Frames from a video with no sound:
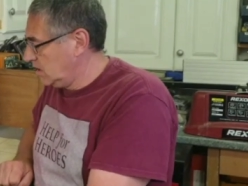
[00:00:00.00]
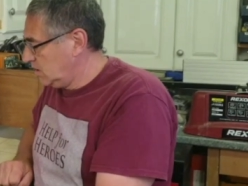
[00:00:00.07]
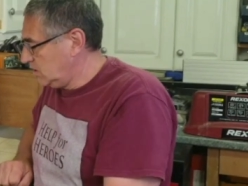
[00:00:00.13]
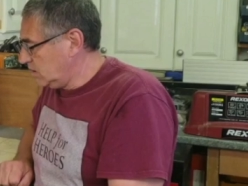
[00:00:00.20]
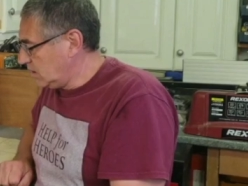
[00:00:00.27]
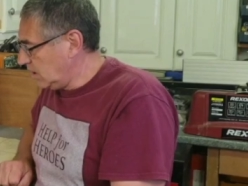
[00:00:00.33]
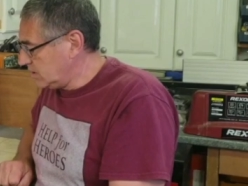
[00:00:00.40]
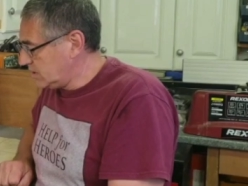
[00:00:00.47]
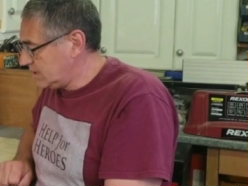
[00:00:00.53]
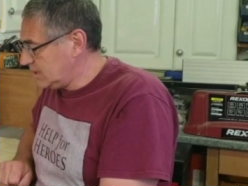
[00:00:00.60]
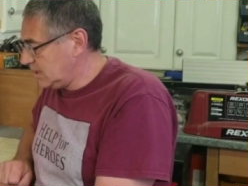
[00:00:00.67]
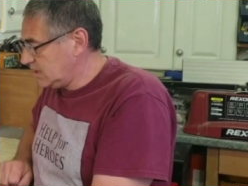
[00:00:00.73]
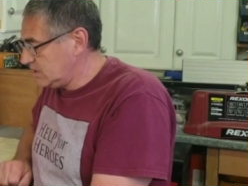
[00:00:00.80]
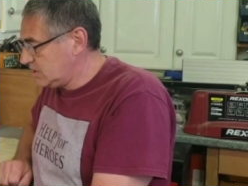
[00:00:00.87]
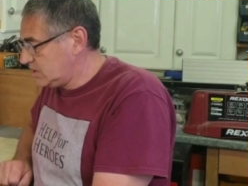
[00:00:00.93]
You're going to
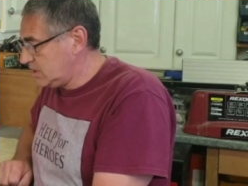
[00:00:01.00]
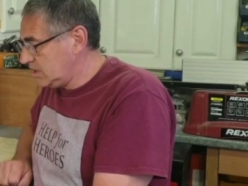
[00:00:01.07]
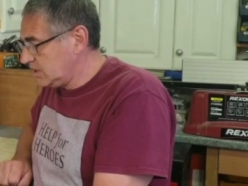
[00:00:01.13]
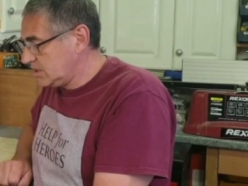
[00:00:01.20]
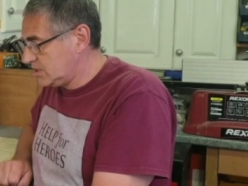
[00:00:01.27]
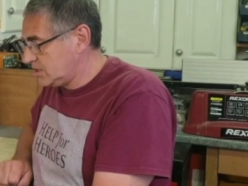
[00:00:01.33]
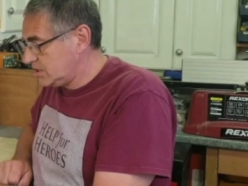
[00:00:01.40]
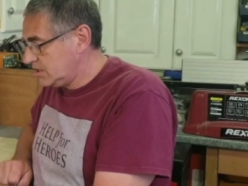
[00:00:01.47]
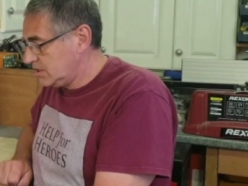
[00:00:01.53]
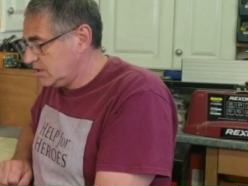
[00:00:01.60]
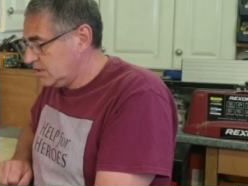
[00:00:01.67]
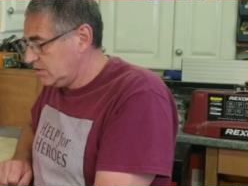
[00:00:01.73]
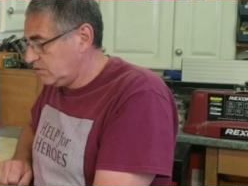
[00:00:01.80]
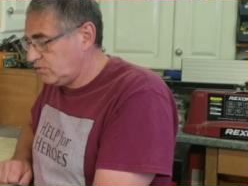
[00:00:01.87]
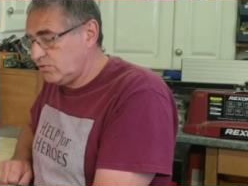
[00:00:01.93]
need 6
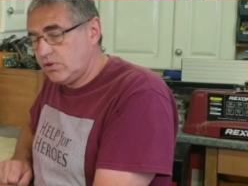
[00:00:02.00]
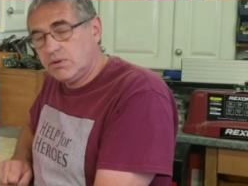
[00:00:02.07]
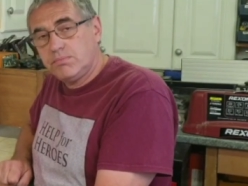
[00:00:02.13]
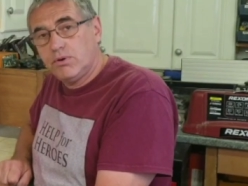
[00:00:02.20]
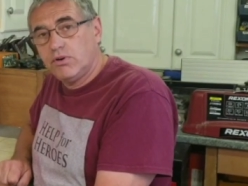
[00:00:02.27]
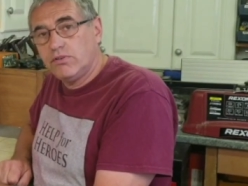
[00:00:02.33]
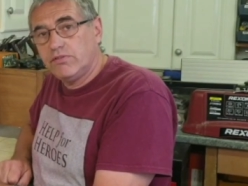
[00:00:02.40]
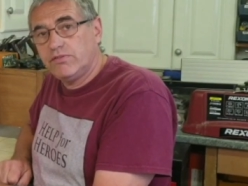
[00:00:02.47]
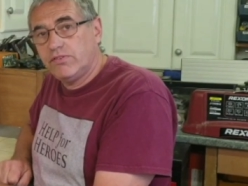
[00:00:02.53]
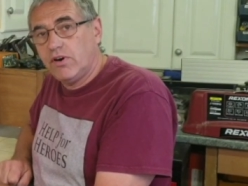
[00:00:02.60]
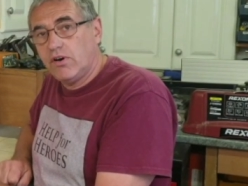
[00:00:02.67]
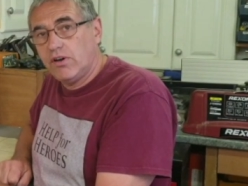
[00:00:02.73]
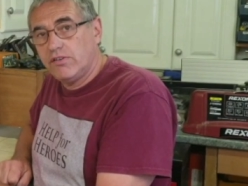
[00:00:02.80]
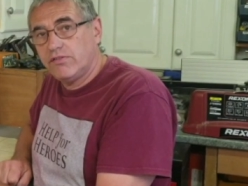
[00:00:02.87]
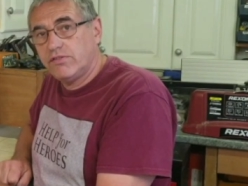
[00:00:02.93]

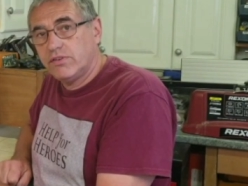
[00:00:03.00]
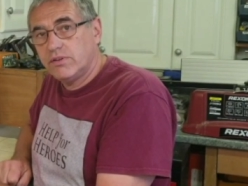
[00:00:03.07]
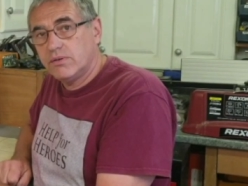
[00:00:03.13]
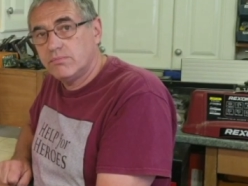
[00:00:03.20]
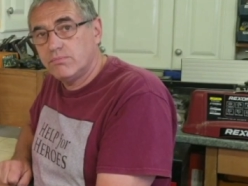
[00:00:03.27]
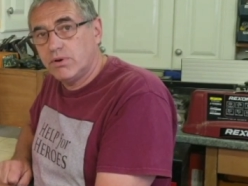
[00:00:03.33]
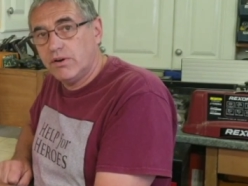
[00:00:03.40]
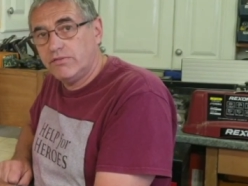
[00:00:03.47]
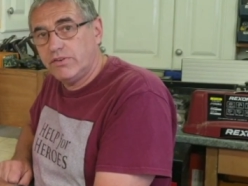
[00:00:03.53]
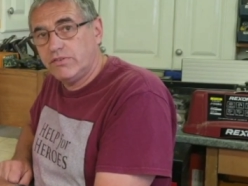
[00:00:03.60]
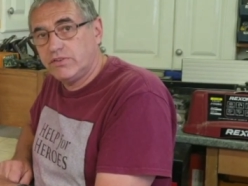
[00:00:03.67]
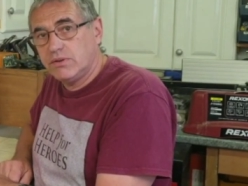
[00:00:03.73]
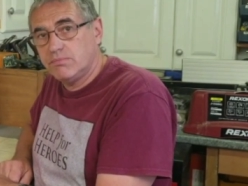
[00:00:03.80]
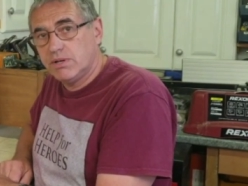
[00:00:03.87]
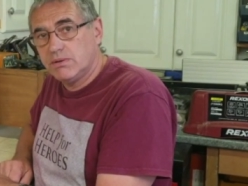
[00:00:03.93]
3.5 by
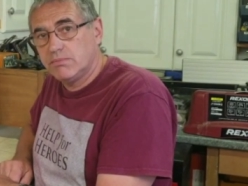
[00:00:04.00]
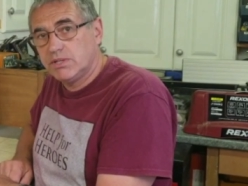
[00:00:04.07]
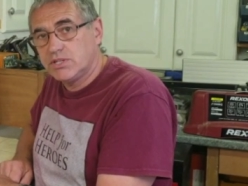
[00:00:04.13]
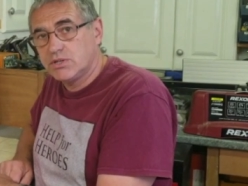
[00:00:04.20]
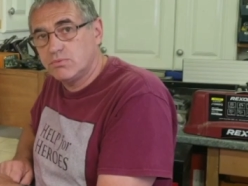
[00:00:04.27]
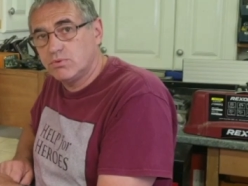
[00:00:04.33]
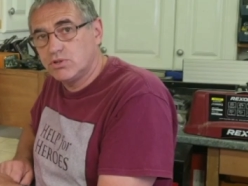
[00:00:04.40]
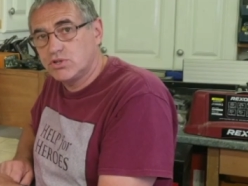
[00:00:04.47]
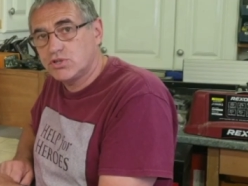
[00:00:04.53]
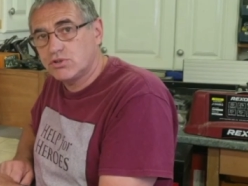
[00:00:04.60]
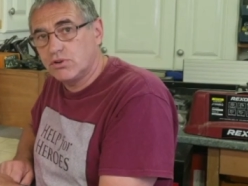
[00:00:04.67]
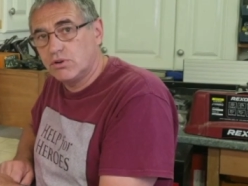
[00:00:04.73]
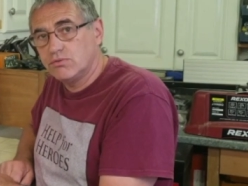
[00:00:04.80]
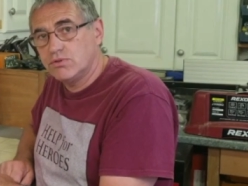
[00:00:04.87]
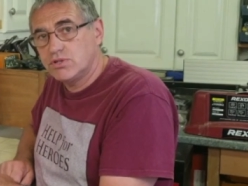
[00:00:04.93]
50mm wood
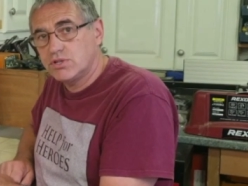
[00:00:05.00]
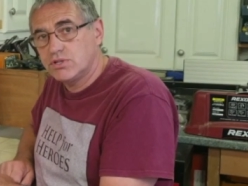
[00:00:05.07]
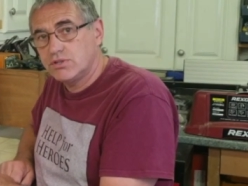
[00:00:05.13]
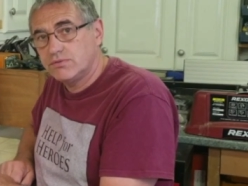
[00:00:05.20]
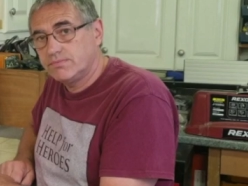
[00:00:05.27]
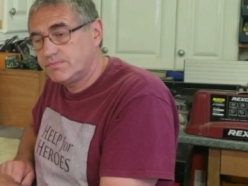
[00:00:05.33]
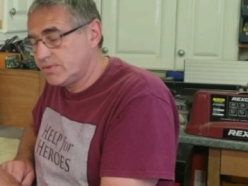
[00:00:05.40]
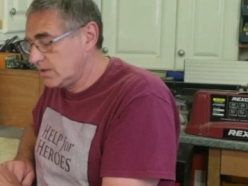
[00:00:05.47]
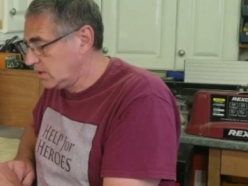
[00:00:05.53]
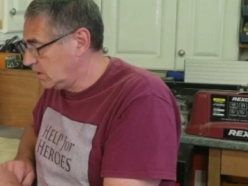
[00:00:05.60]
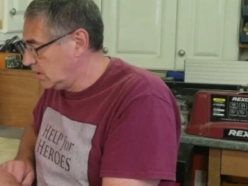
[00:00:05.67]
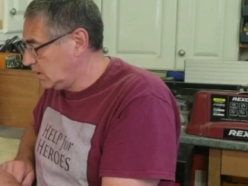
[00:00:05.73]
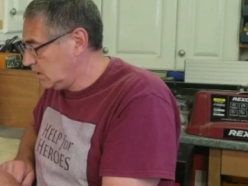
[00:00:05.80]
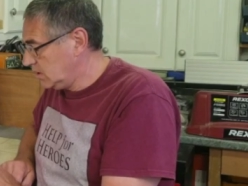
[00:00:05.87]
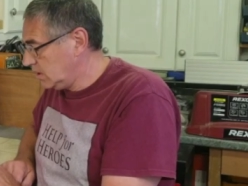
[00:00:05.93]
screws.
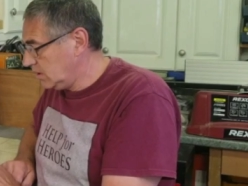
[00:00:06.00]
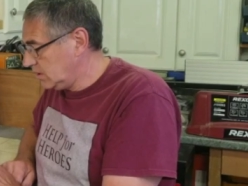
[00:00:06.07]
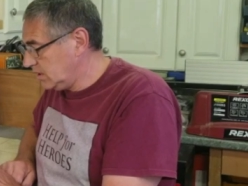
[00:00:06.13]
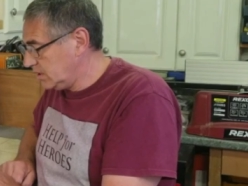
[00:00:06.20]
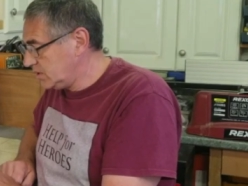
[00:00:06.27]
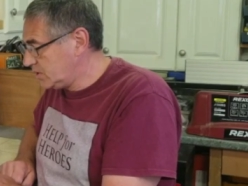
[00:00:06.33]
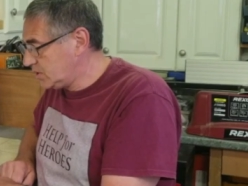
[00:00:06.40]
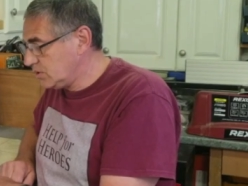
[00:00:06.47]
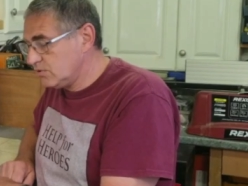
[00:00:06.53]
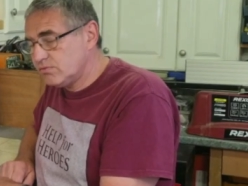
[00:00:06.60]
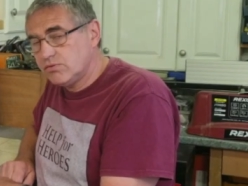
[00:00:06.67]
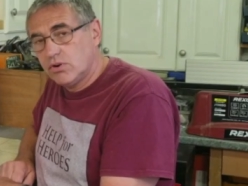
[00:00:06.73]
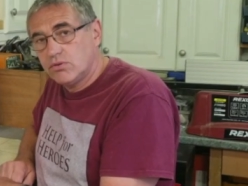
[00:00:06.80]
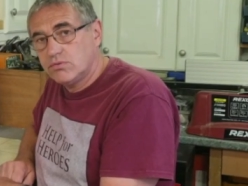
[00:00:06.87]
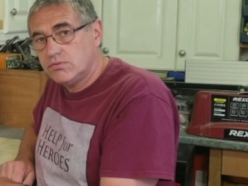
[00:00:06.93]
You're going to need steel
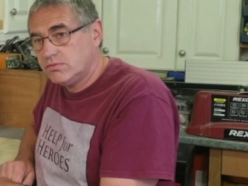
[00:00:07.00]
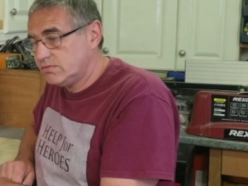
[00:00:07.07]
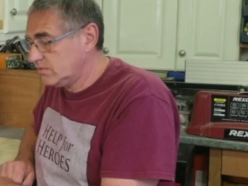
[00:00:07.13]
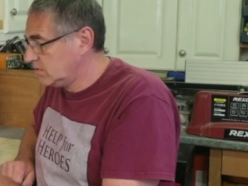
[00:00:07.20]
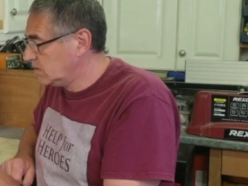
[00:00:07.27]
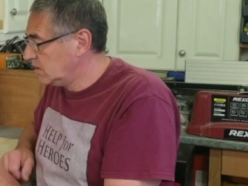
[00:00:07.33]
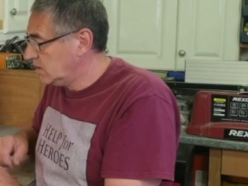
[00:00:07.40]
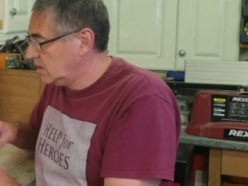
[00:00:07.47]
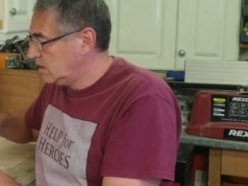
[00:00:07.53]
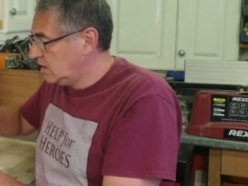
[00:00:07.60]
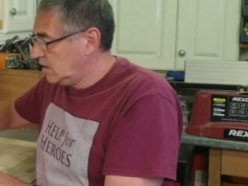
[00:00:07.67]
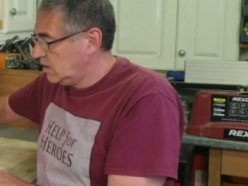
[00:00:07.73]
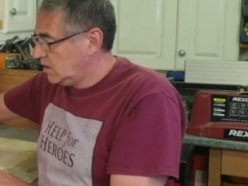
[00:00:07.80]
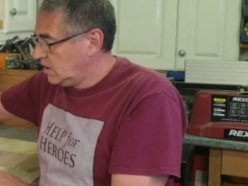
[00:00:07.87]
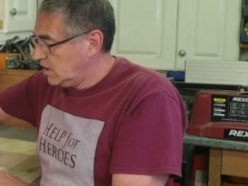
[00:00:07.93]
rule,
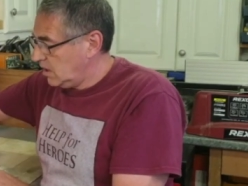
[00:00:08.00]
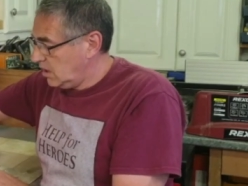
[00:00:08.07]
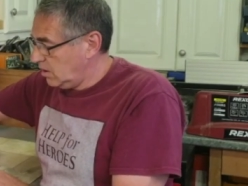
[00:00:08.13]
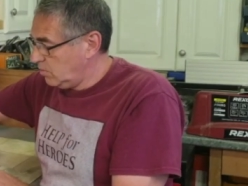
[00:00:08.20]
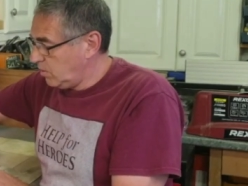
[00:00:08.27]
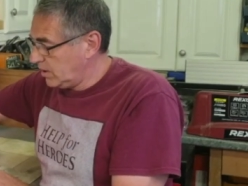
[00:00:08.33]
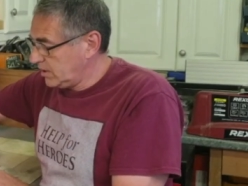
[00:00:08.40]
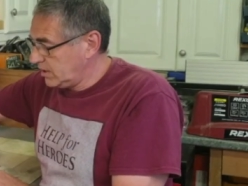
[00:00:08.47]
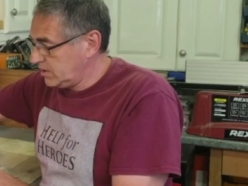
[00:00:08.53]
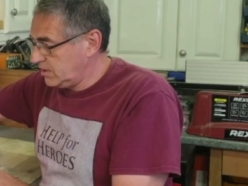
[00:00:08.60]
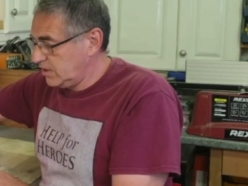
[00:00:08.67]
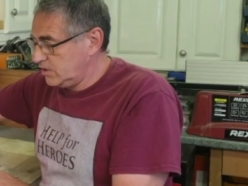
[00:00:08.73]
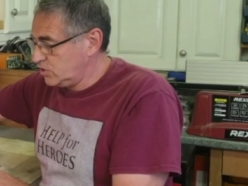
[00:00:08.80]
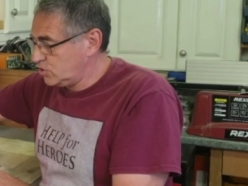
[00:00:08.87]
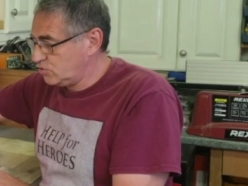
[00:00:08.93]
a 1/8
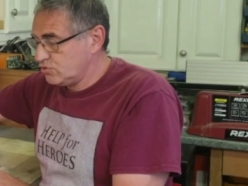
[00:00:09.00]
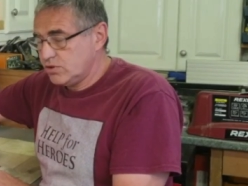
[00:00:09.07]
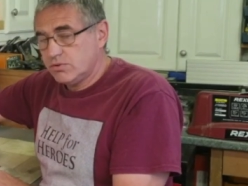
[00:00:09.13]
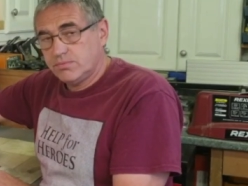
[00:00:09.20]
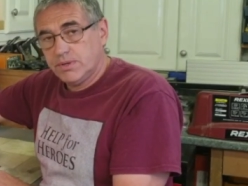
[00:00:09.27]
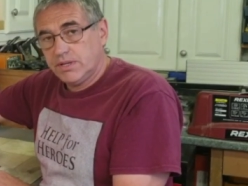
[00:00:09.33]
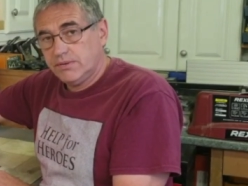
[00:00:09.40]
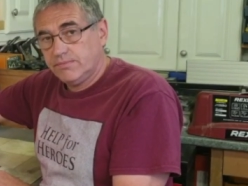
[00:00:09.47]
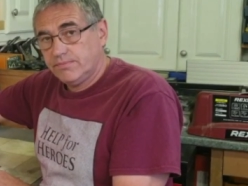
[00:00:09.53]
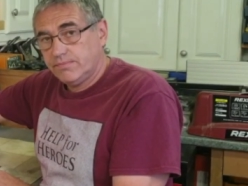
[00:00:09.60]
inch drill bit,